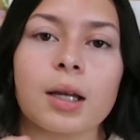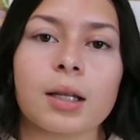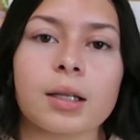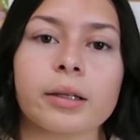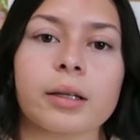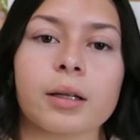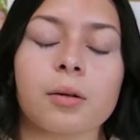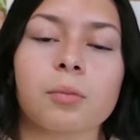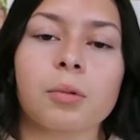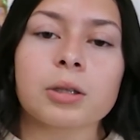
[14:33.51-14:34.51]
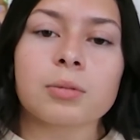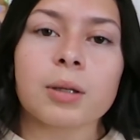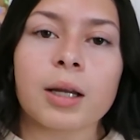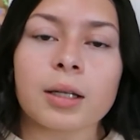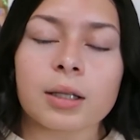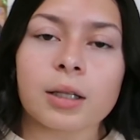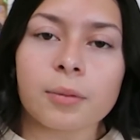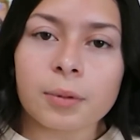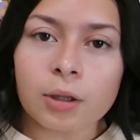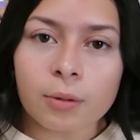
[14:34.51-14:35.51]
And then once we had
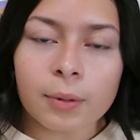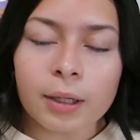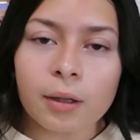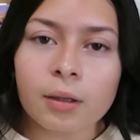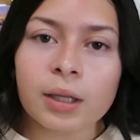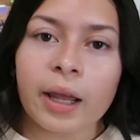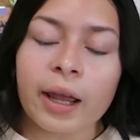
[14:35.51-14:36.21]
cleaned up a little bit,